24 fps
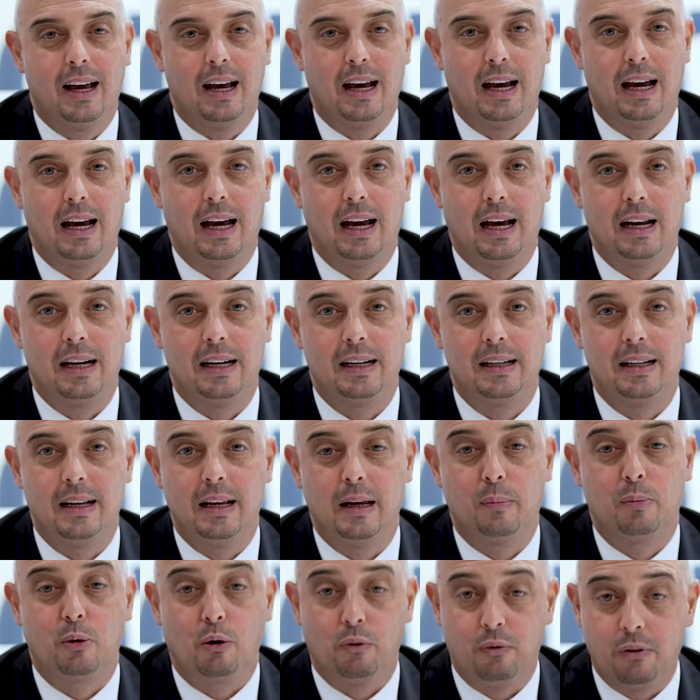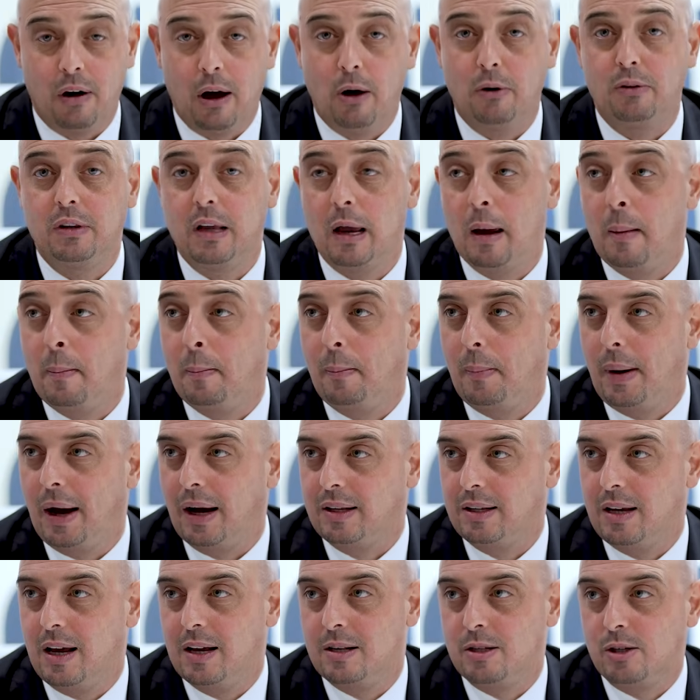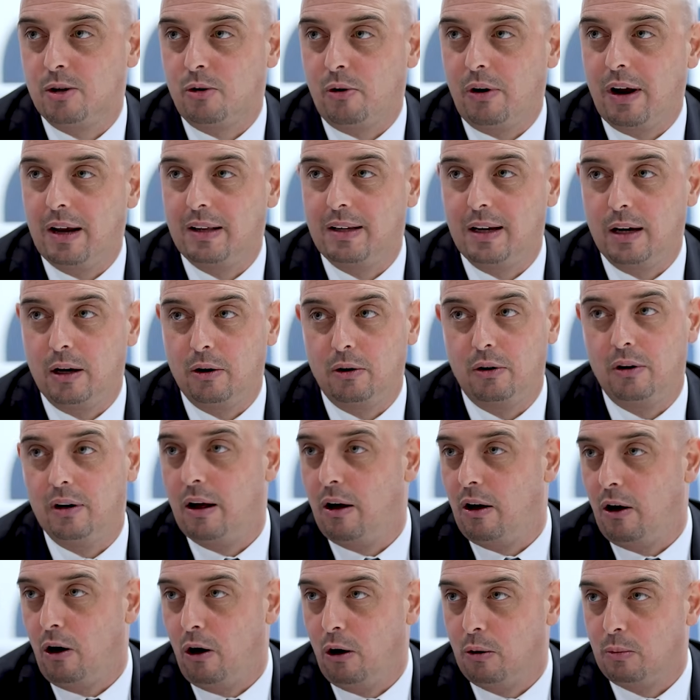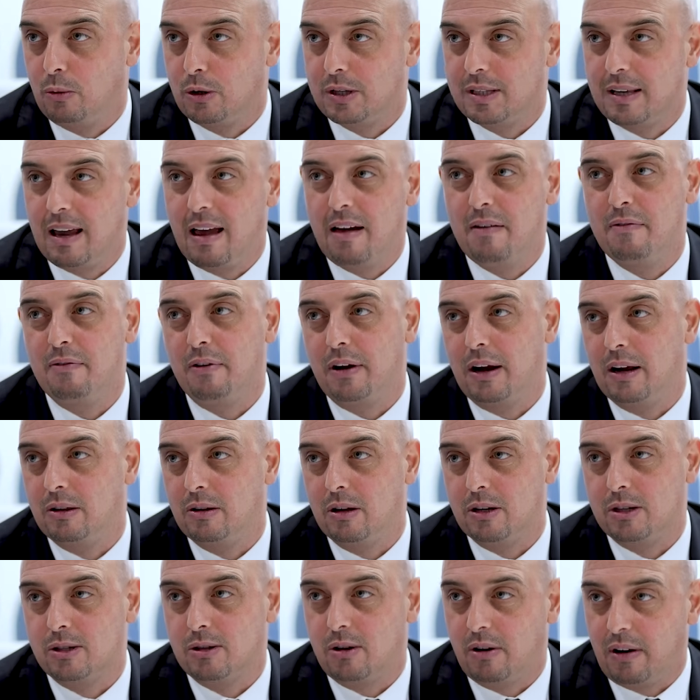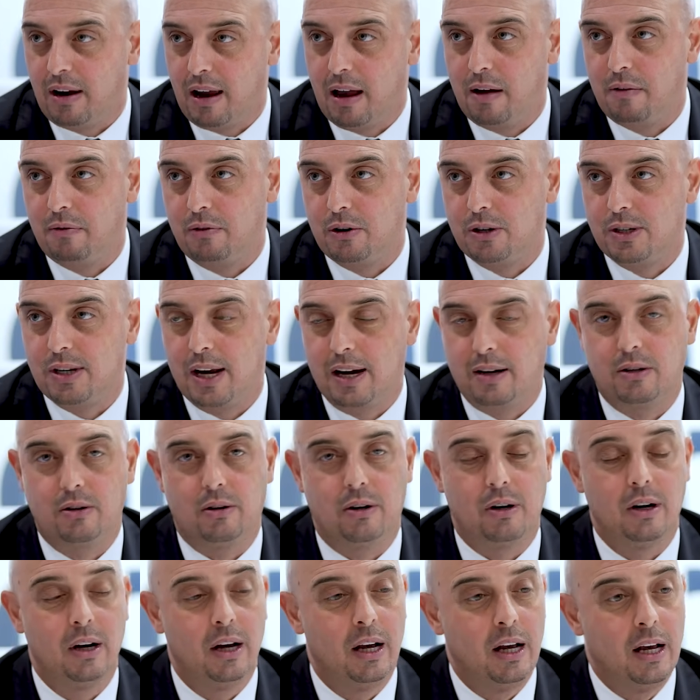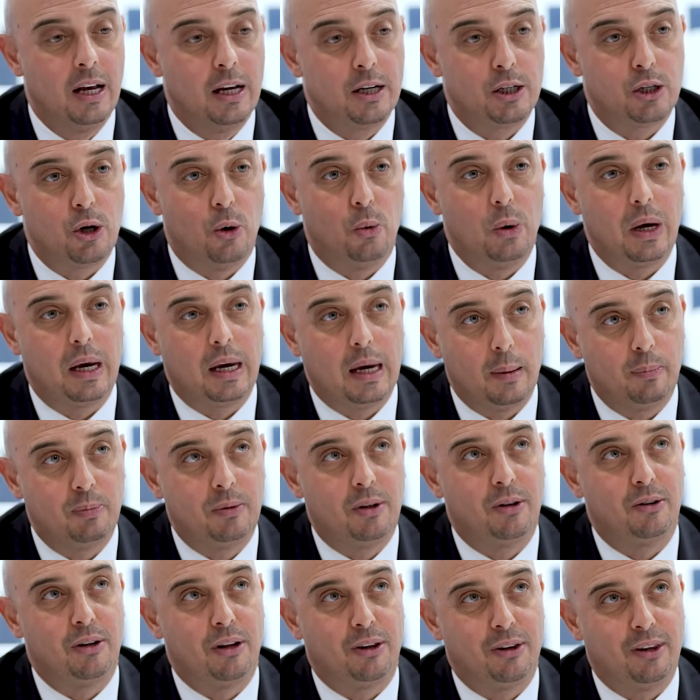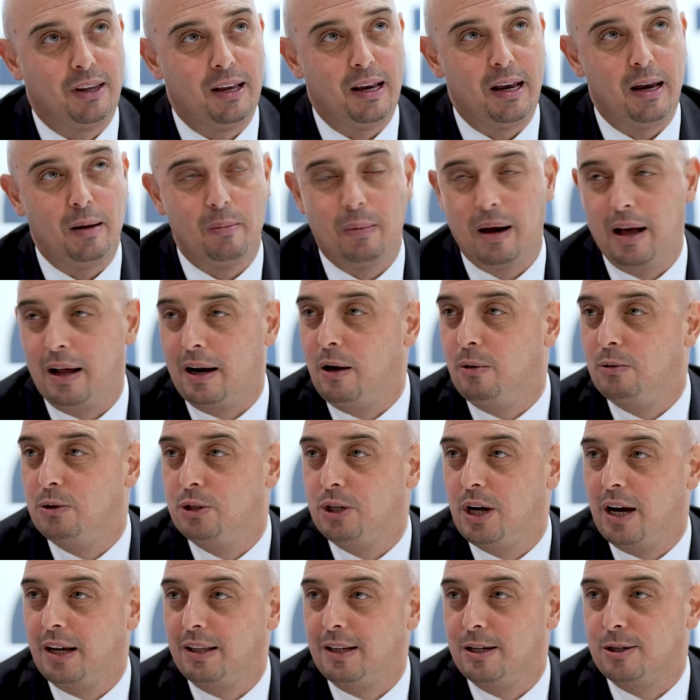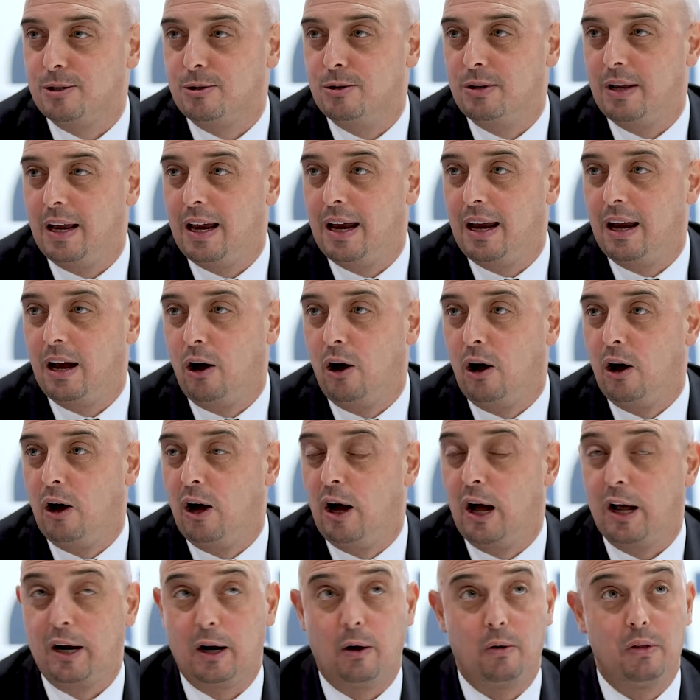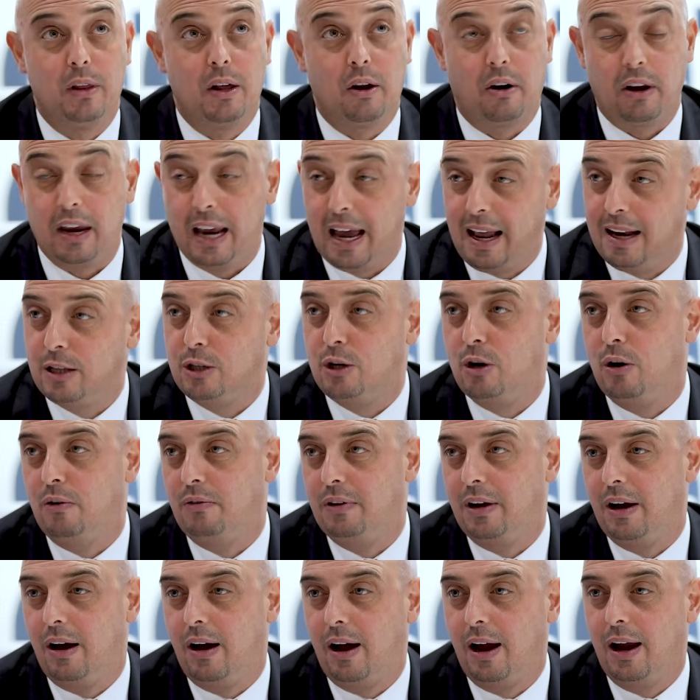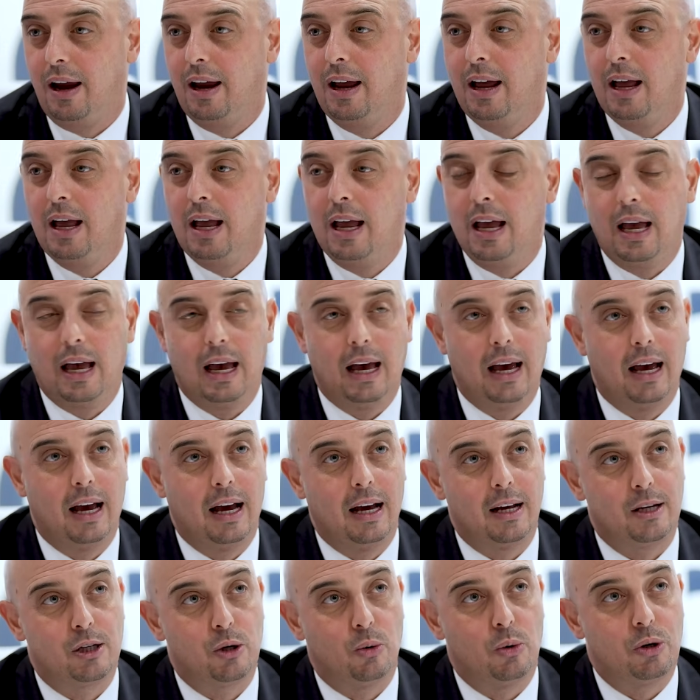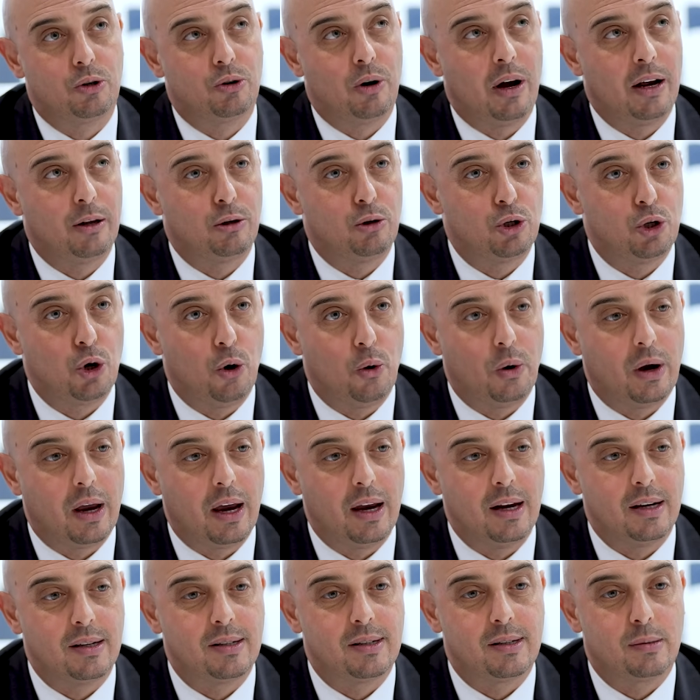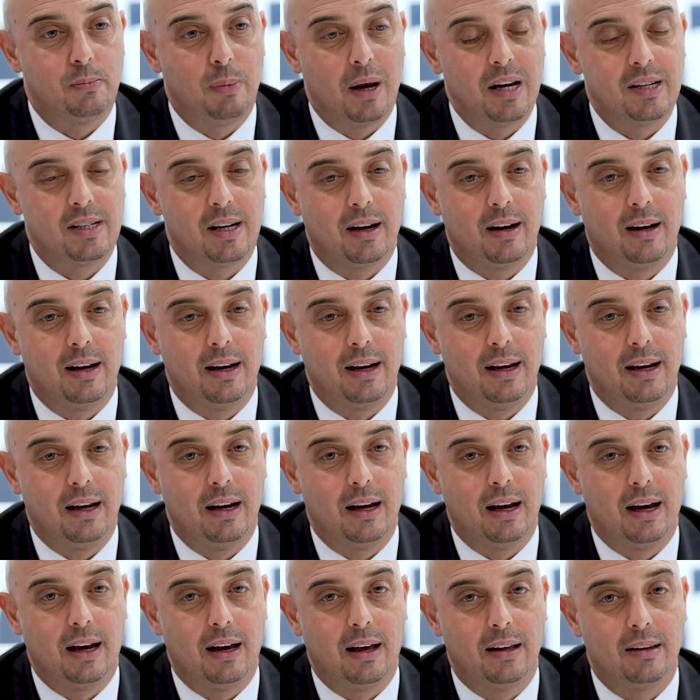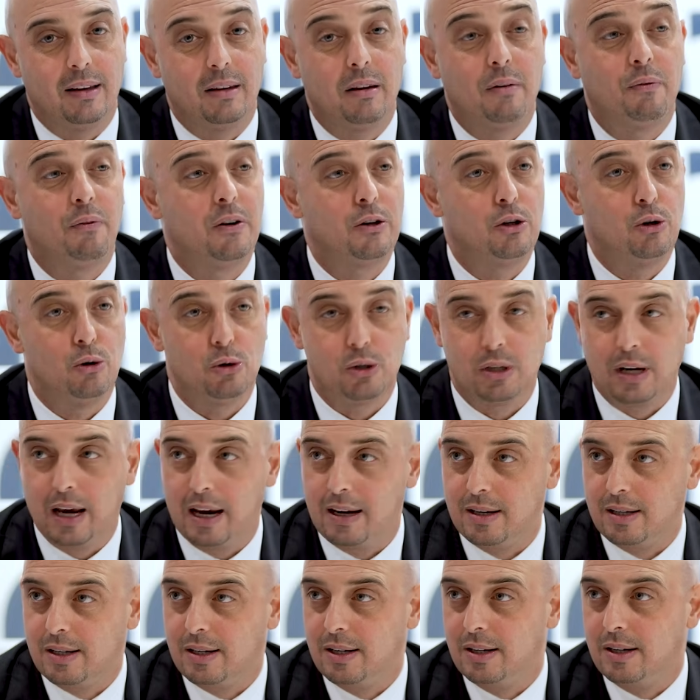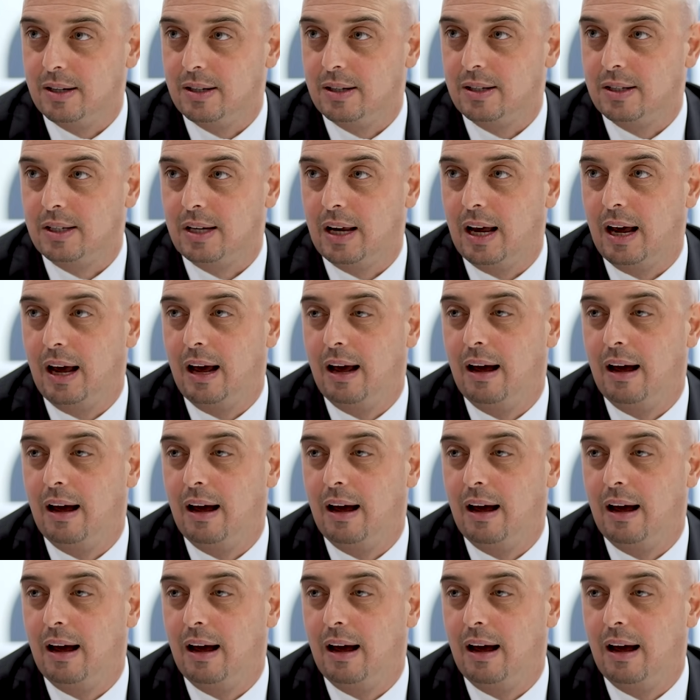and the profound impact it's creating in almost every industry, every sector. So we kept the theme around GITEX today around the reality of AI. So we're trying to showcase basically the different use cases,